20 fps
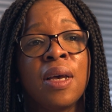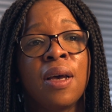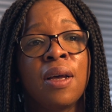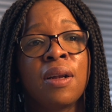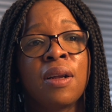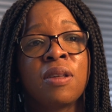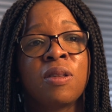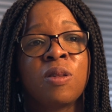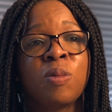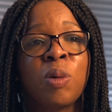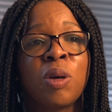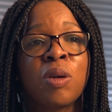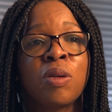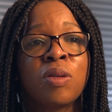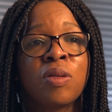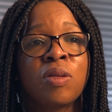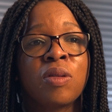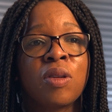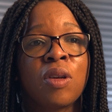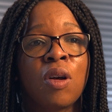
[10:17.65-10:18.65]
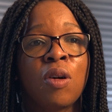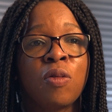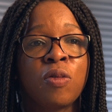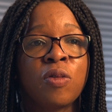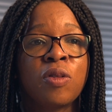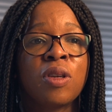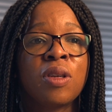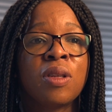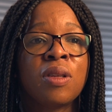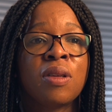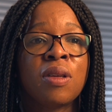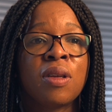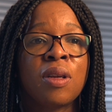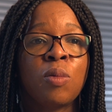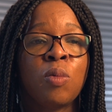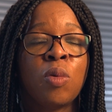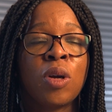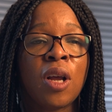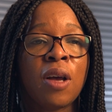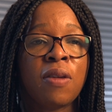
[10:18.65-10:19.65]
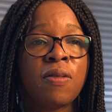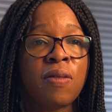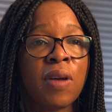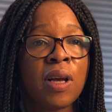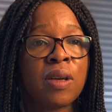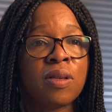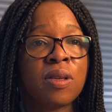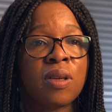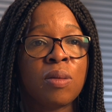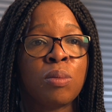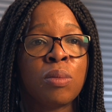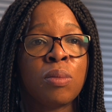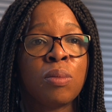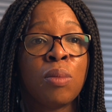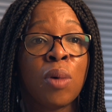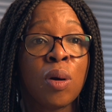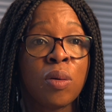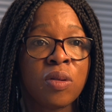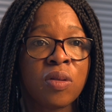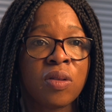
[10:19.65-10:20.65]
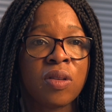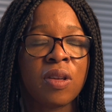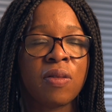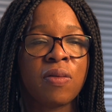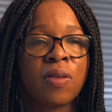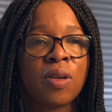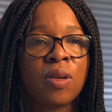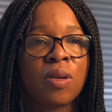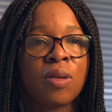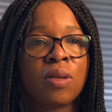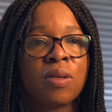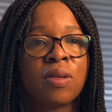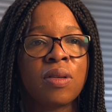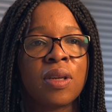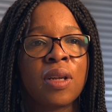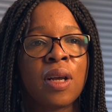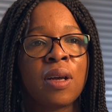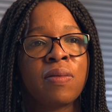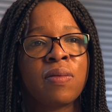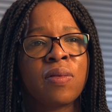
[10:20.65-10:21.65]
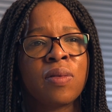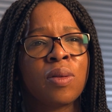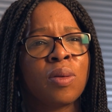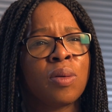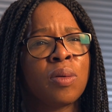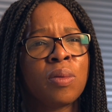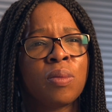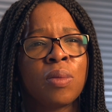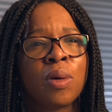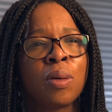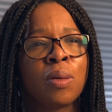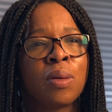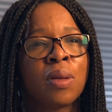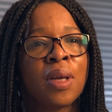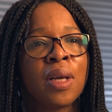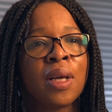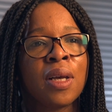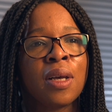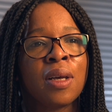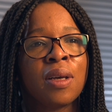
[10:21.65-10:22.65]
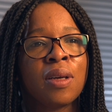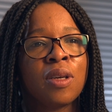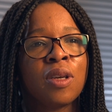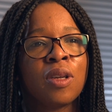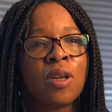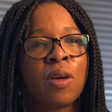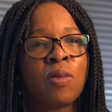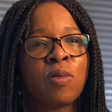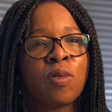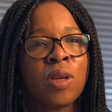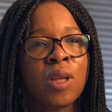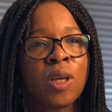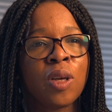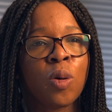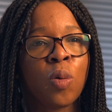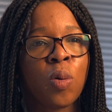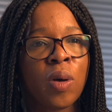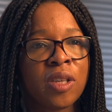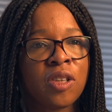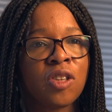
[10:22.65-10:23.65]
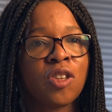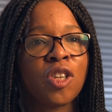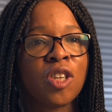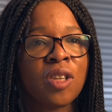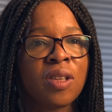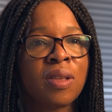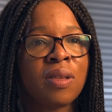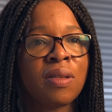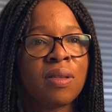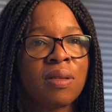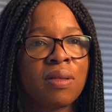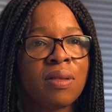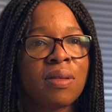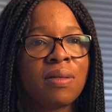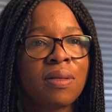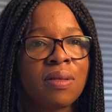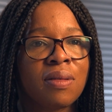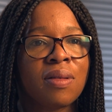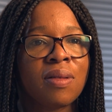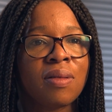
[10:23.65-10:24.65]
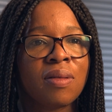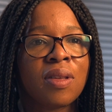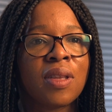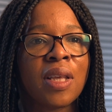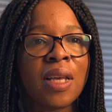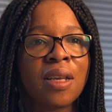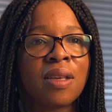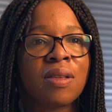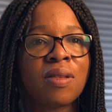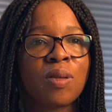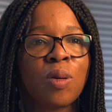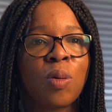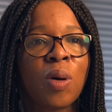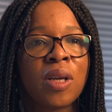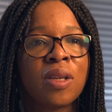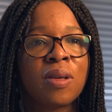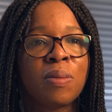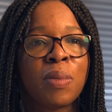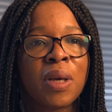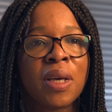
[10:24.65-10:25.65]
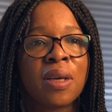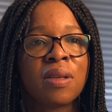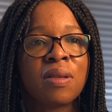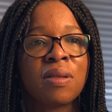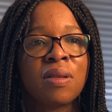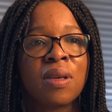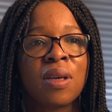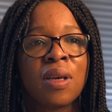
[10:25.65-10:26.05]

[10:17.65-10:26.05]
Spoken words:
And I suppose often when I found it most difficult, and I've thought, well, you know, I've really questioned things quite a bit.